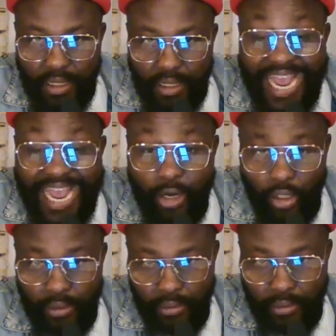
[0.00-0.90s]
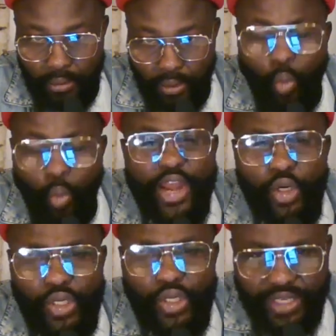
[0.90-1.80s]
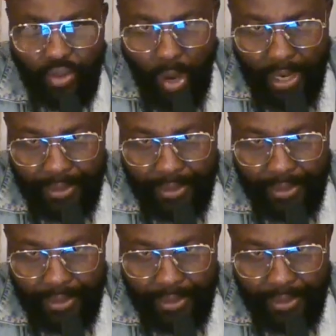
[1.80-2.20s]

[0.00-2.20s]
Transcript: head on. We know the reason why.